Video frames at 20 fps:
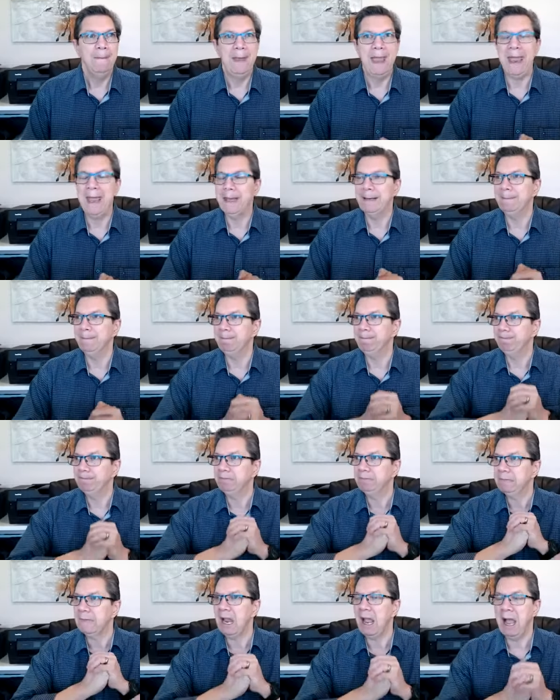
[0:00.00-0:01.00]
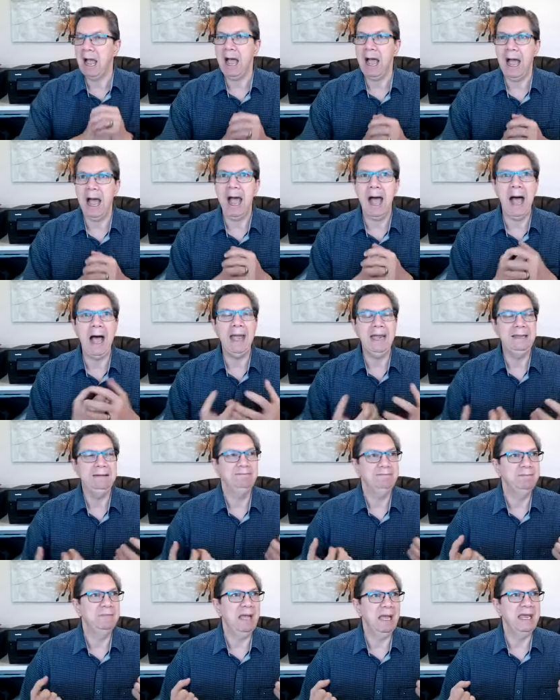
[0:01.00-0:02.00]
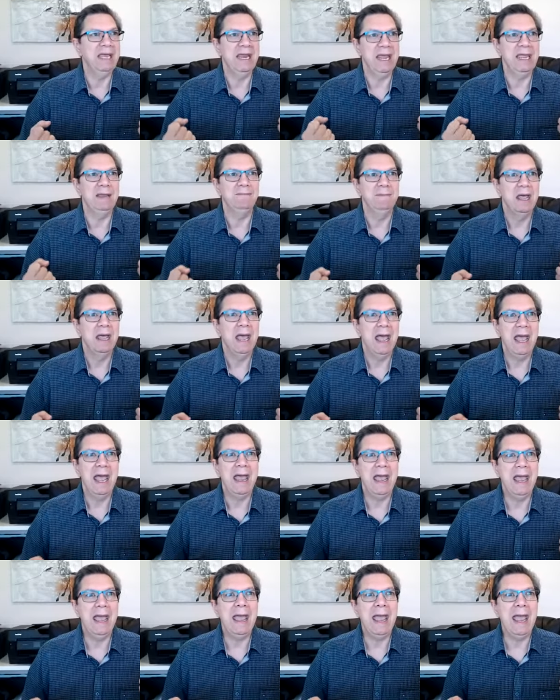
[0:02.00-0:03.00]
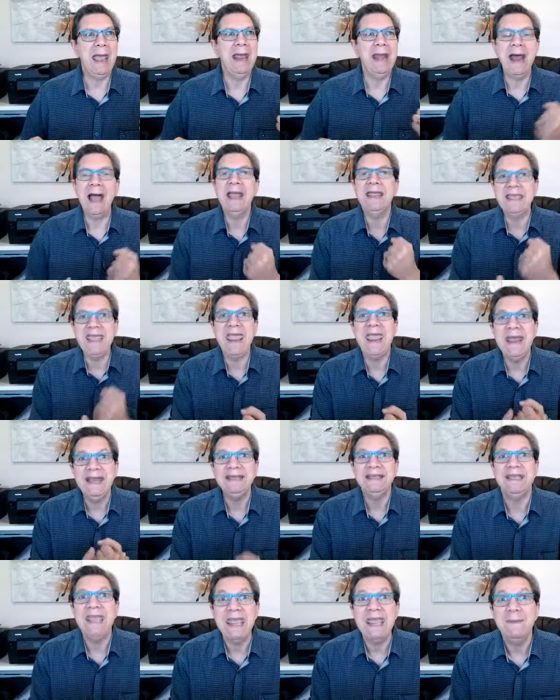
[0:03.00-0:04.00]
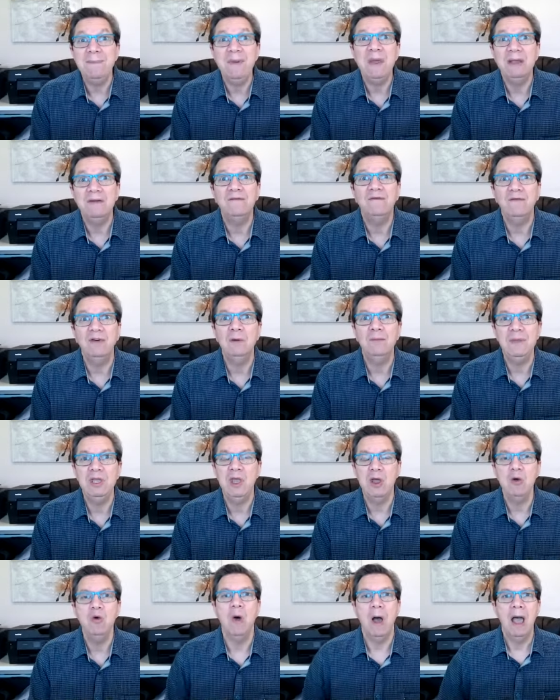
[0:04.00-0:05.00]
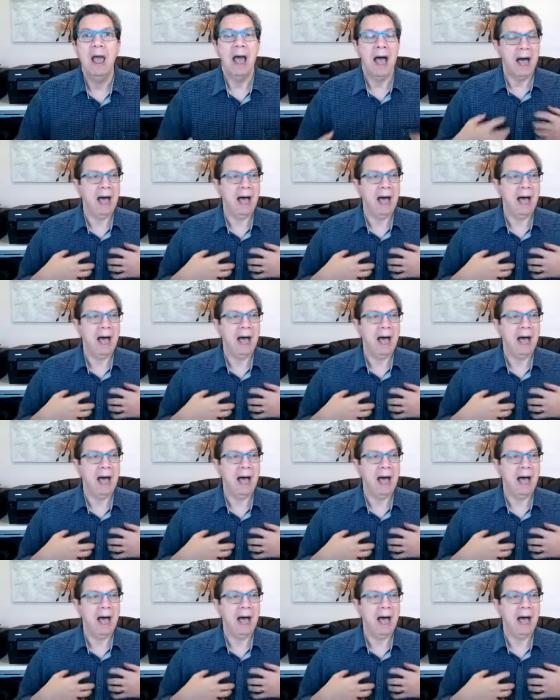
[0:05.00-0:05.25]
And I it and I can't keep it from you.